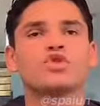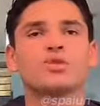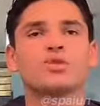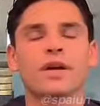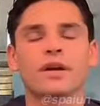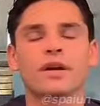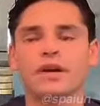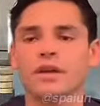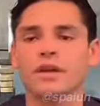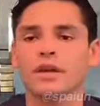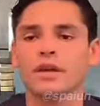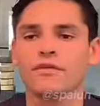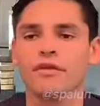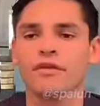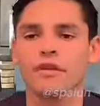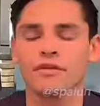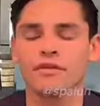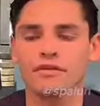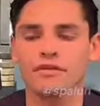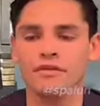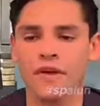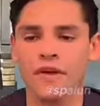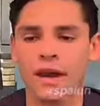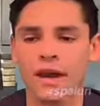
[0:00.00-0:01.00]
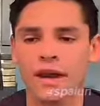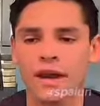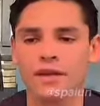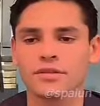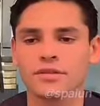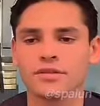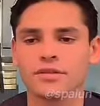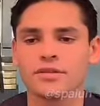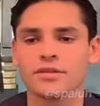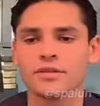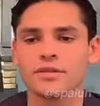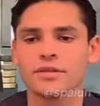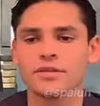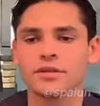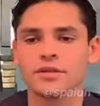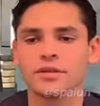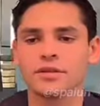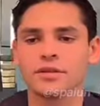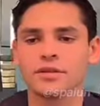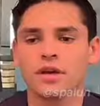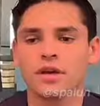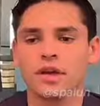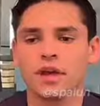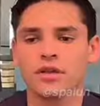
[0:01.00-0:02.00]
trying to give the facts
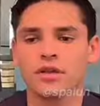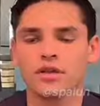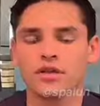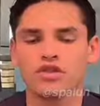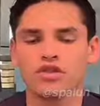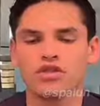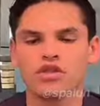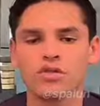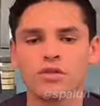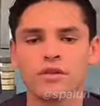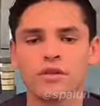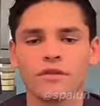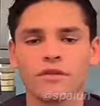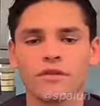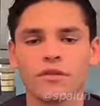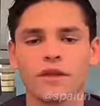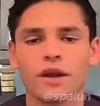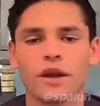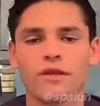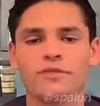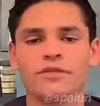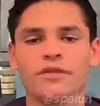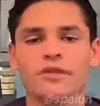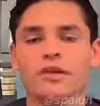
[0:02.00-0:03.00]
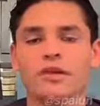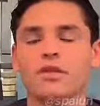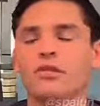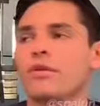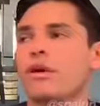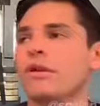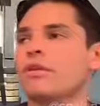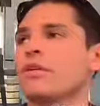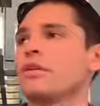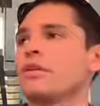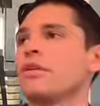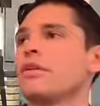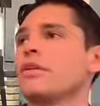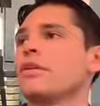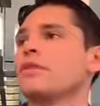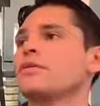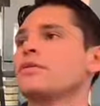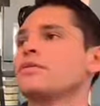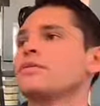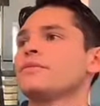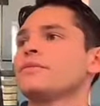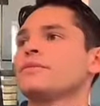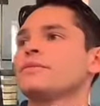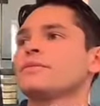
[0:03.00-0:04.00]
and the truth of what I've seen throughout the
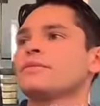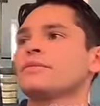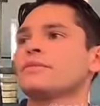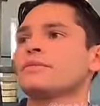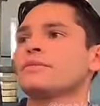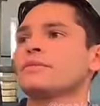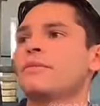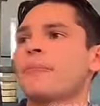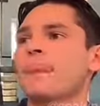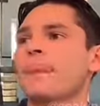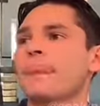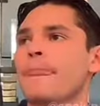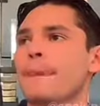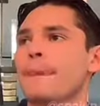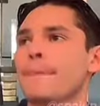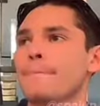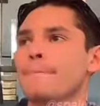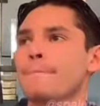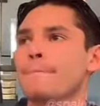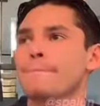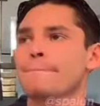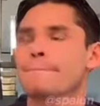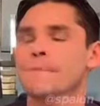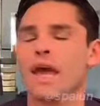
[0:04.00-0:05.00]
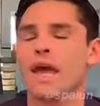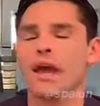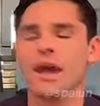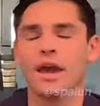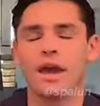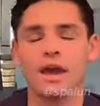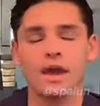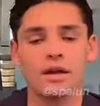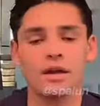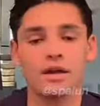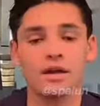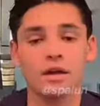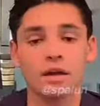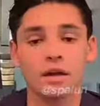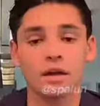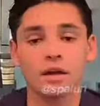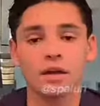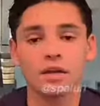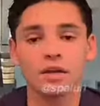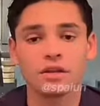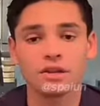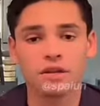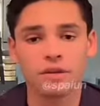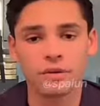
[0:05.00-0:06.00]
years. And
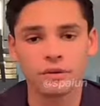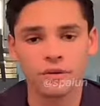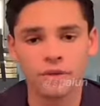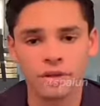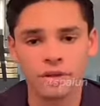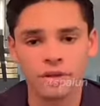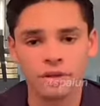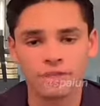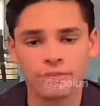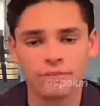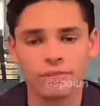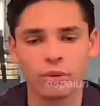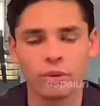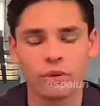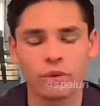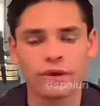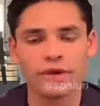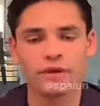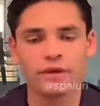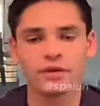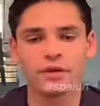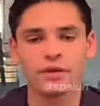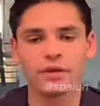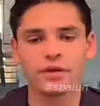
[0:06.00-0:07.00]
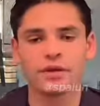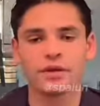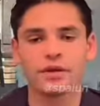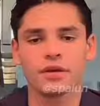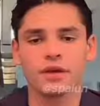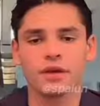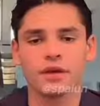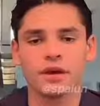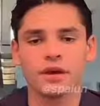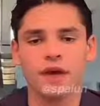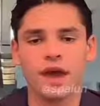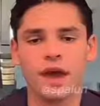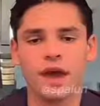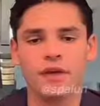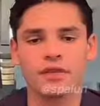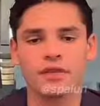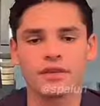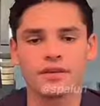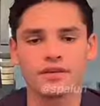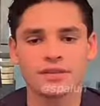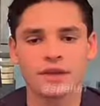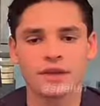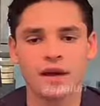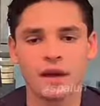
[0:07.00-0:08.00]
during this point and
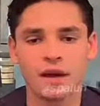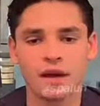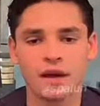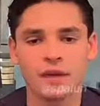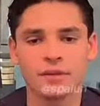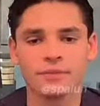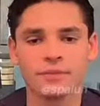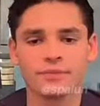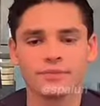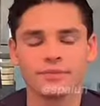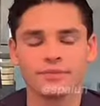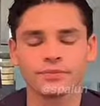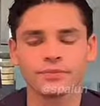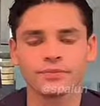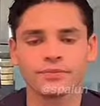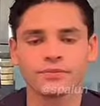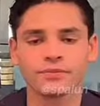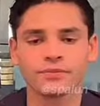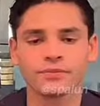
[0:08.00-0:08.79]
this time,